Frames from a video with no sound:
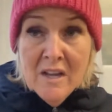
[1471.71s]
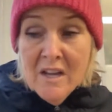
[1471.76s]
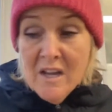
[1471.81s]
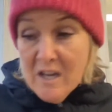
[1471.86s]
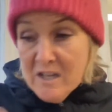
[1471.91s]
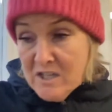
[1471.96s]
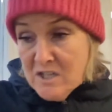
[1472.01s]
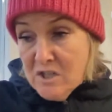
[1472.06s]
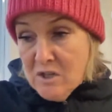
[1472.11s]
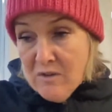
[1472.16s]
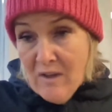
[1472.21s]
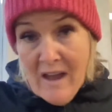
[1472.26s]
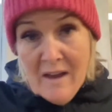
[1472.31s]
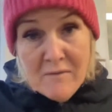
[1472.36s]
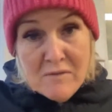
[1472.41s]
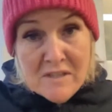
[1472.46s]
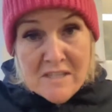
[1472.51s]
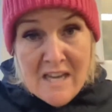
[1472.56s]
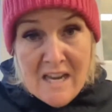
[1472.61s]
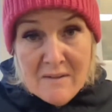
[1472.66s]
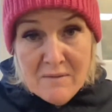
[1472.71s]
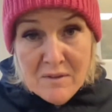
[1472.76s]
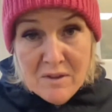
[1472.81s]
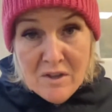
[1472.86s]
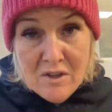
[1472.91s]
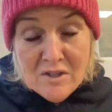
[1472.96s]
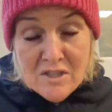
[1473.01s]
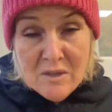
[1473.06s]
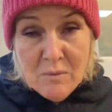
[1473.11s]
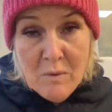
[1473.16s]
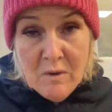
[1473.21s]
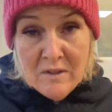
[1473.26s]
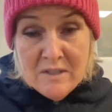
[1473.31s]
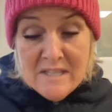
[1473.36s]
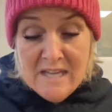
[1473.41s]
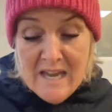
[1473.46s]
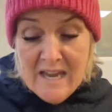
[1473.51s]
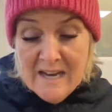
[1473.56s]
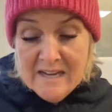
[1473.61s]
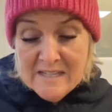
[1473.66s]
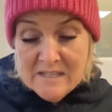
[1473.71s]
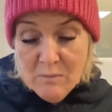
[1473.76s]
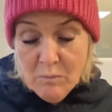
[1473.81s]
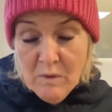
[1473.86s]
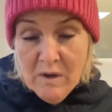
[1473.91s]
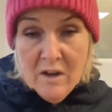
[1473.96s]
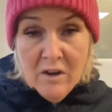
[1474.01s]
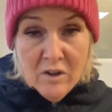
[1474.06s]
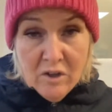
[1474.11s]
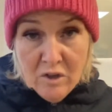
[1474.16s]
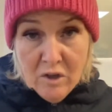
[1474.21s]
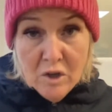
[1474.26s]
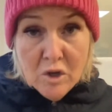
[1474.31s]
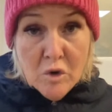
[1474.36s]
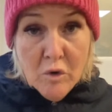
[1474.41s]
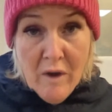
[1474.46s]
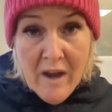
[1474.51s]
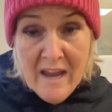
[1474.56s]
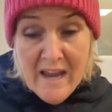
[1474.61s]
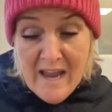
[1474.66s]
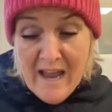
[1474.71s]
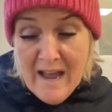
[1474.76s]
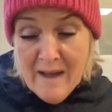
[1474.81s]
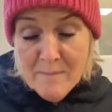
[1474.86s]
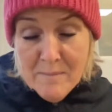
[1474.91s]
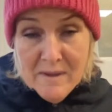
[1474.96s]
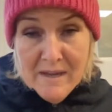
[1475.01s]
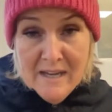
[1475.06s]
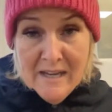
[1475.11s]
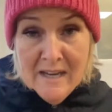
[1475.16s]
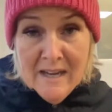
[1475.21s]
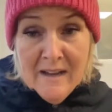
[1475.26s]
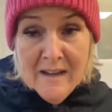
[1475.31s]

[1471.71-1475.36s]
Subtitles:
and you do that every day for 31 days. We are going to create a habit.